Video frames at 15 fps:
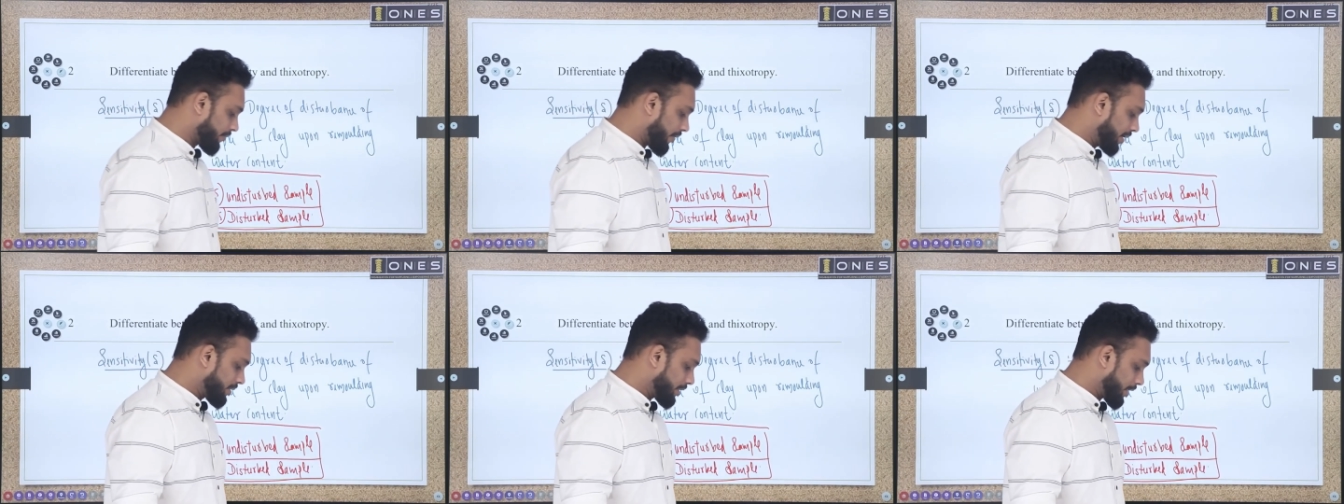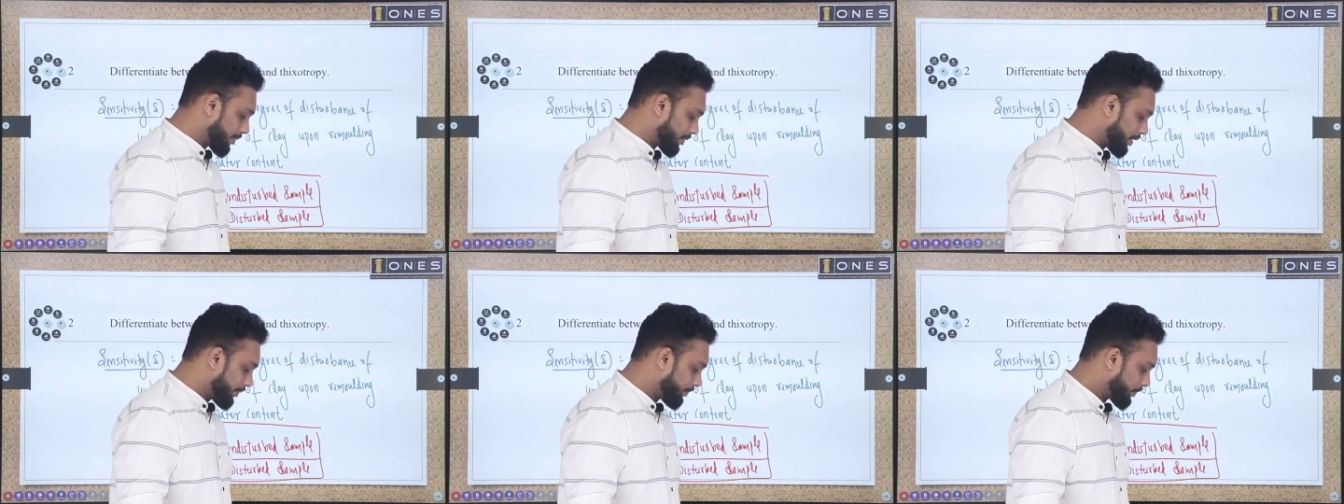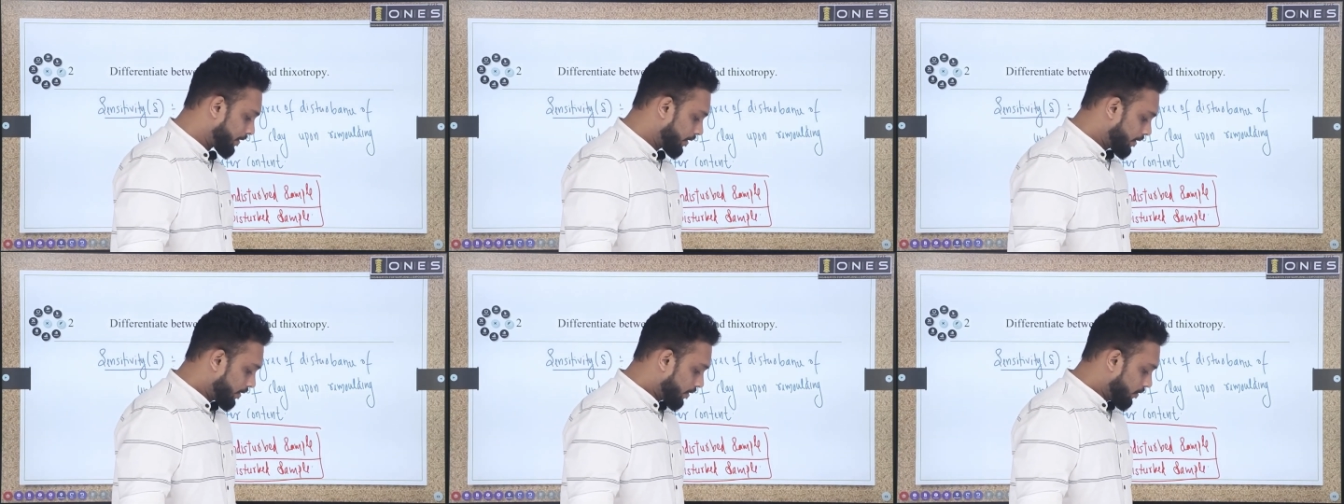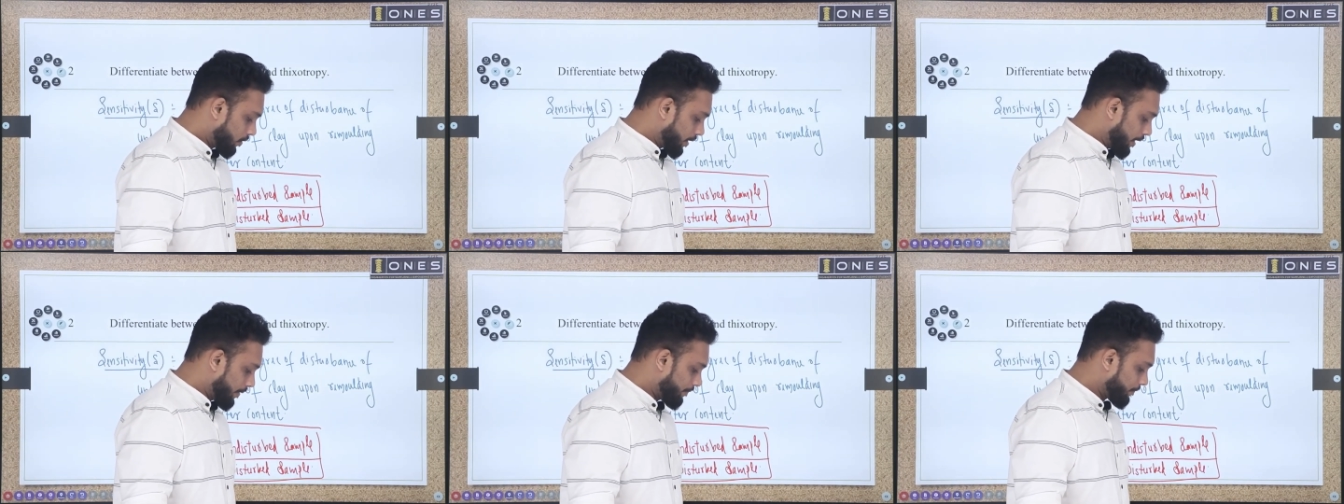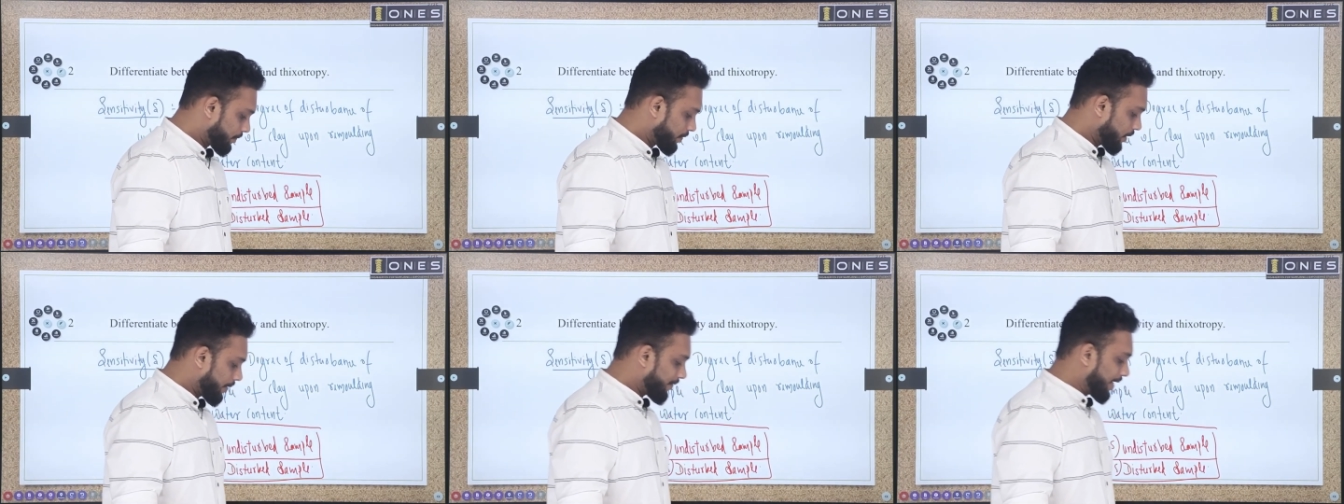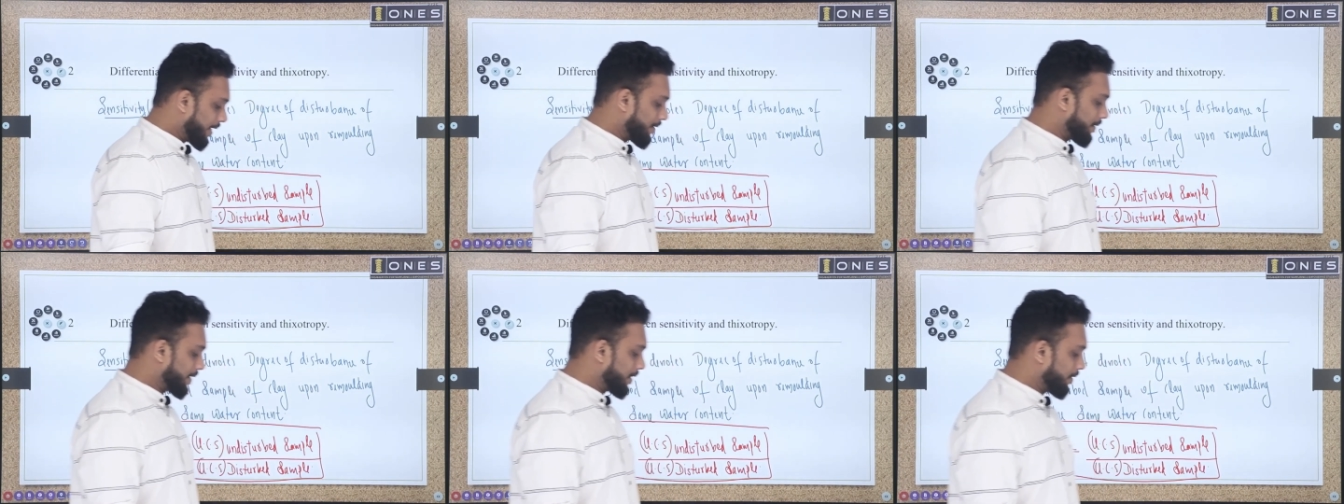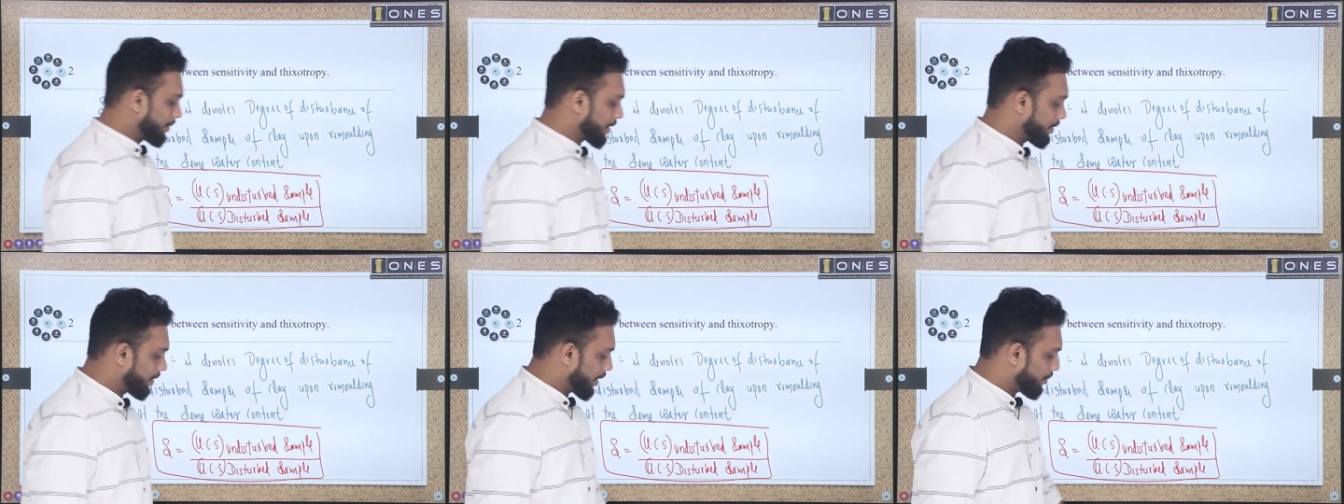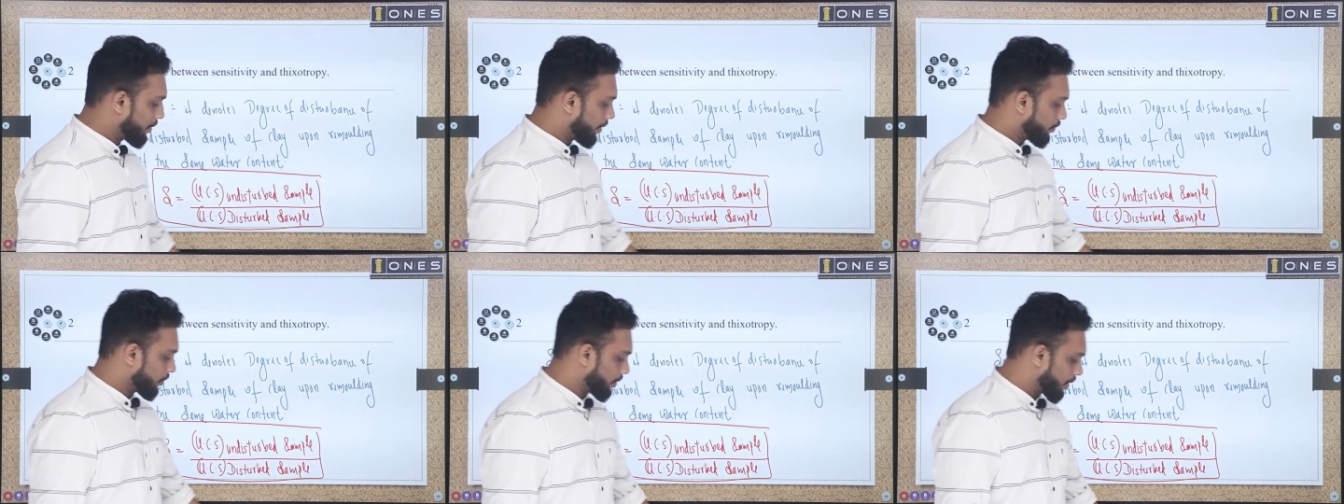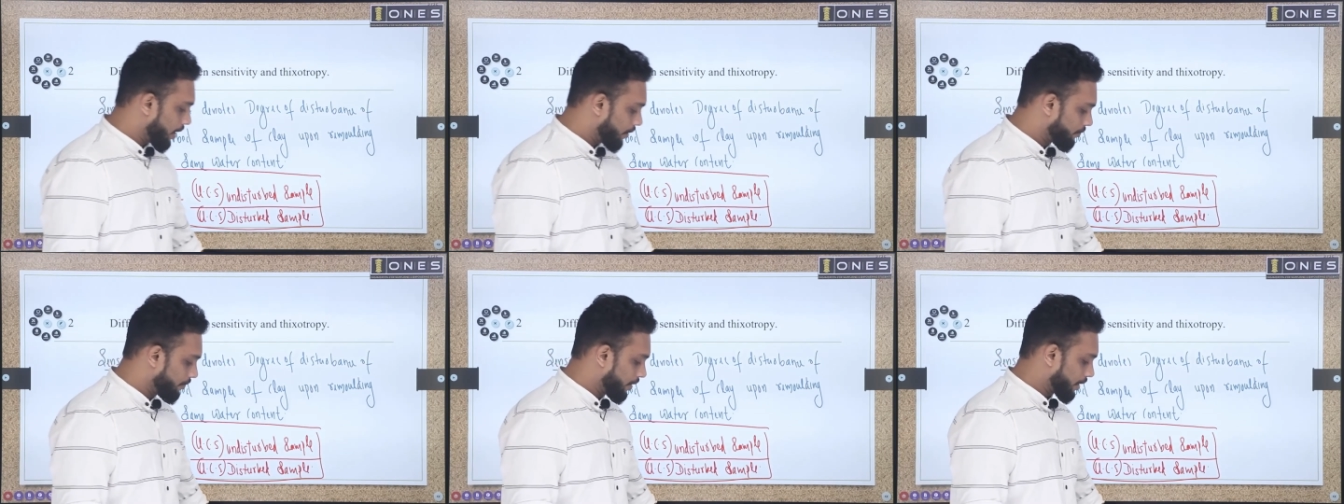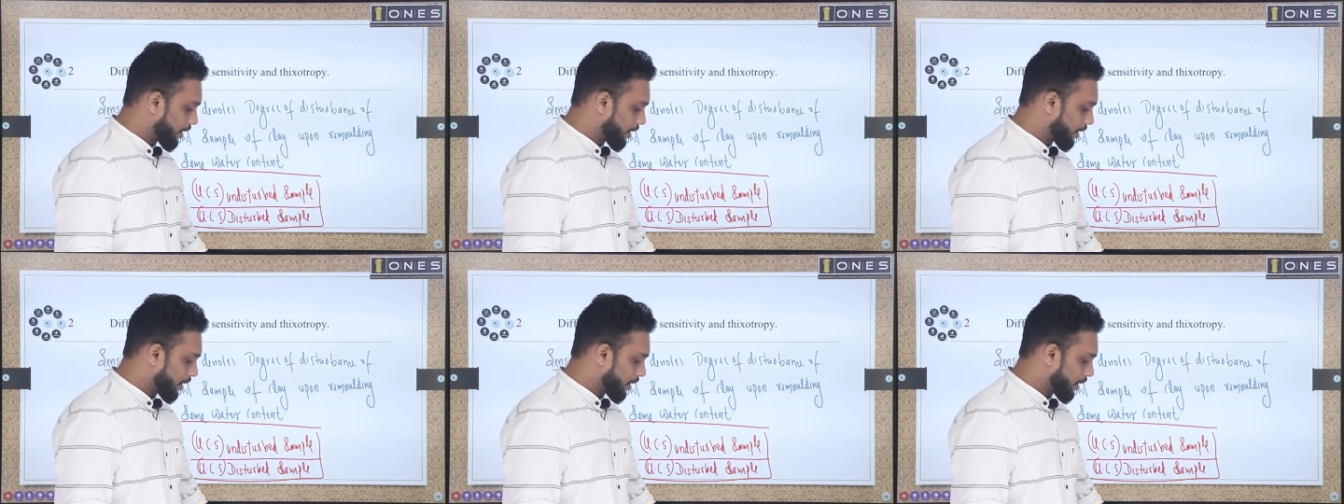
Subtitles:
Define it. Okay, we will have a graph.